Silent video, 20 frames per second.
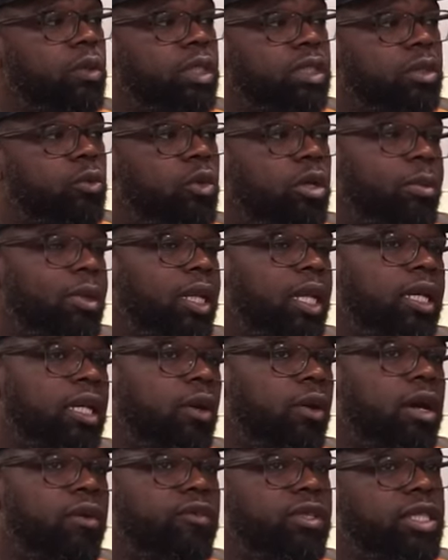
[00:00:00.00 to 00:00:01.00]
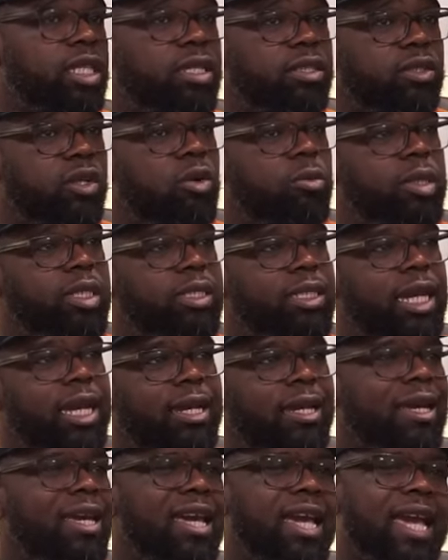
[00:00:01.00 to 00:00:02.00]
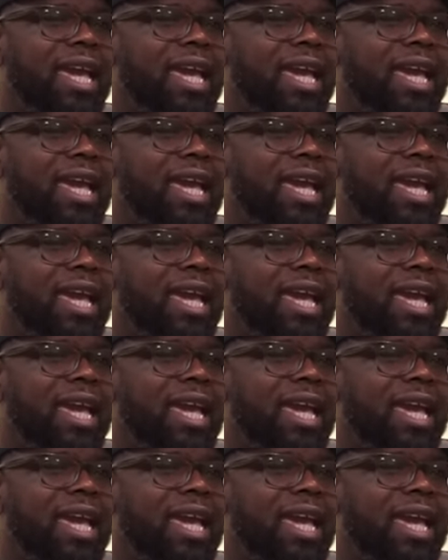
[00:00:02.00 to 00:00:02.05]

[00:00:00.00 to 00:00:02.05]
Right. Like, everything's gonna be tight.